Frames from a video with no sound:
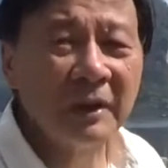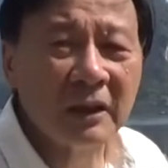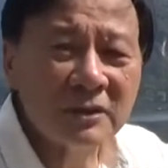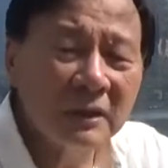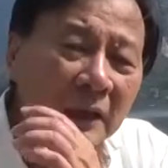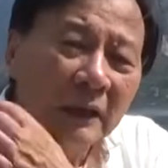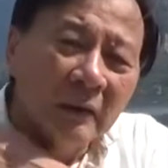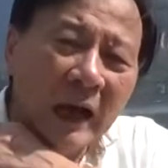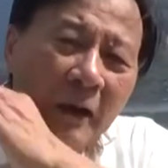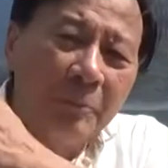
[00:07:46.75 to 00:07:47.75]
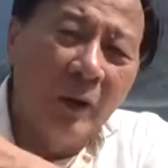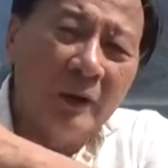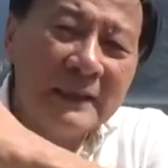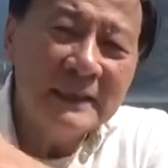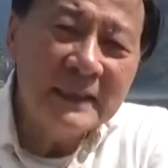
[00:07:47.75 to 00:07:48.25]
Because our
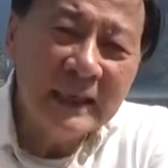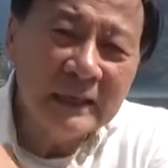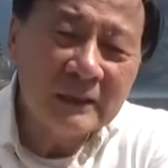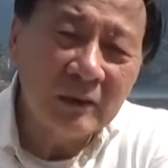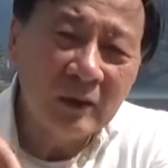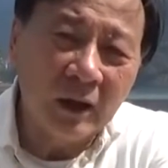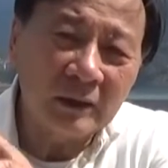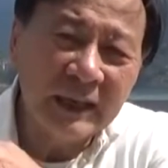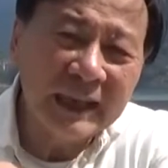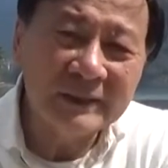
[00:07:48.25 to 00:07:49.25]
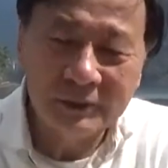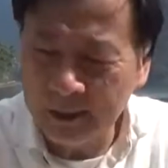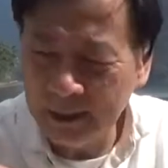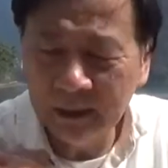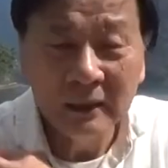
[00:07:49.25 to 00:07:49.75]
body linked
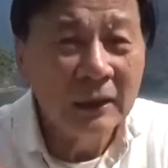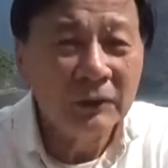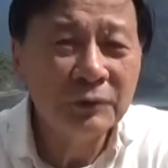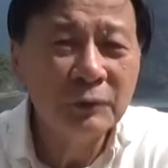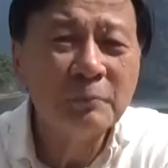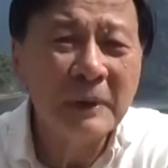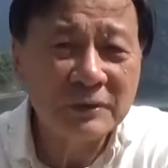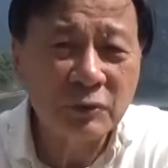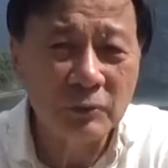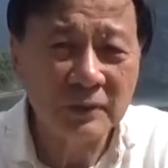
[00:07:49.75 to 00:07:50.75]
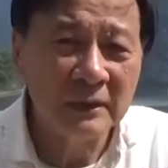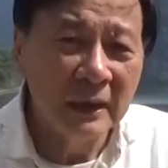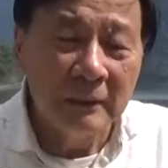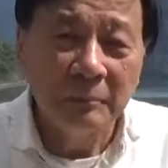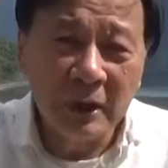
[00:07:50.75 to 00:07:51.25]
together through muscles.
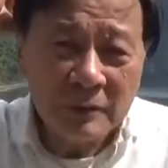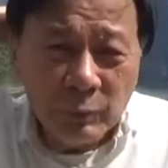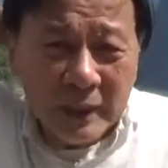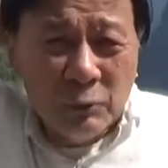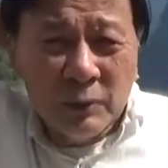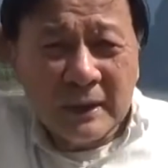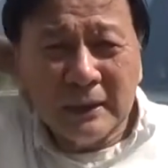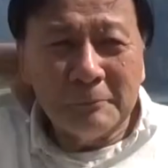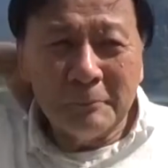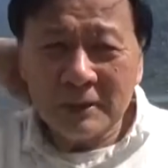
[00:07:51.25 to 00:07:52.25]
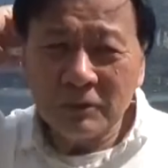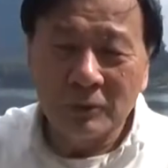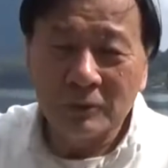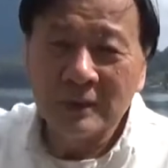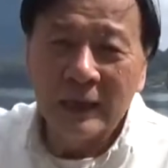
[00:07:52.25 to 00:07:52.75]
Because we're using the
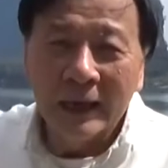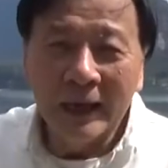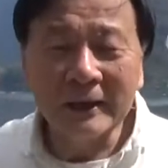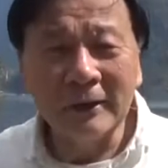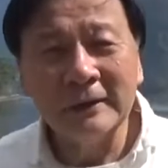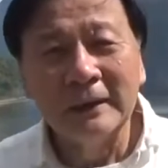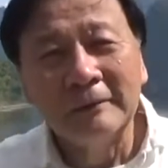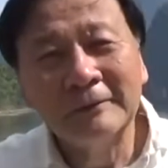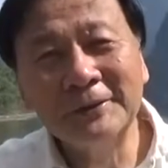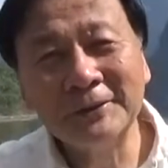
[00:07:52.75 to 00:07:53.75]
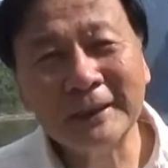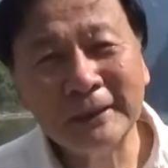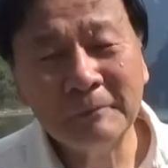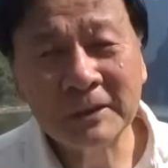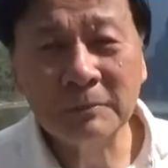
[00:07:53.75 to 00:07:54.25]
muscles. Using
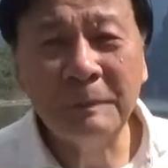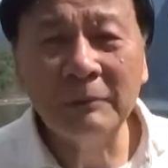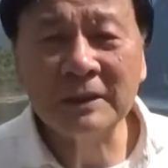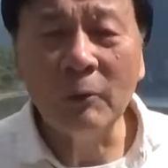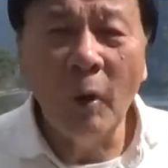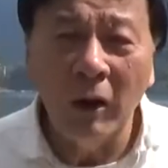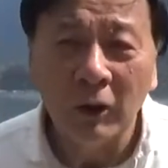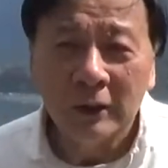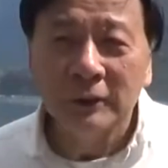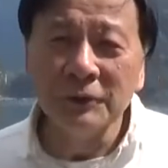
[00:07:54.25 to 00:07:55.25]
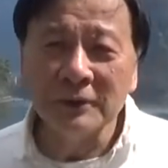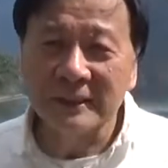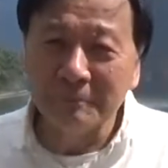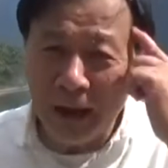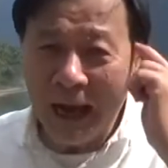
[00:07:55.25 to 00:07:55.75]
the muscles. People say, whoa, use
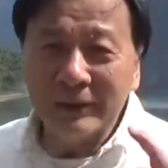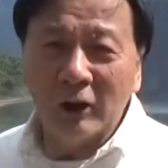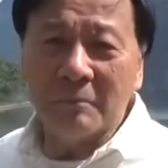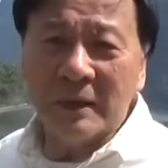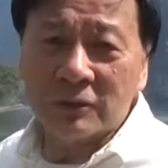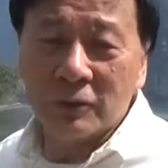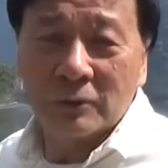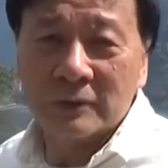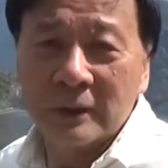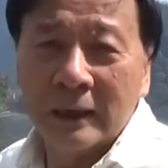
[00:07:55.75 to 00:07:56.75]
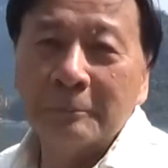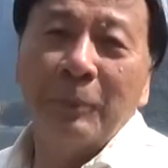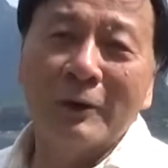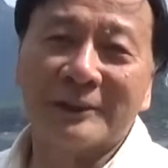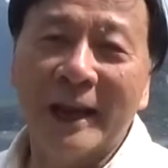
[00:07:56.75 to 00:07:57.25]
the mind, not muscles.
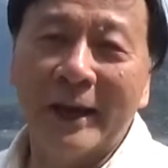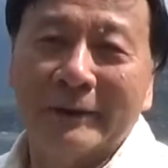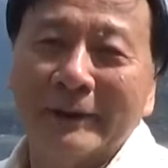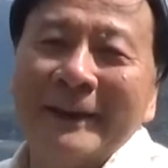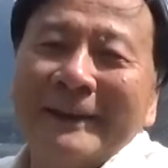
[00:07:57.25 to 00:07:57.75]
Bullshit.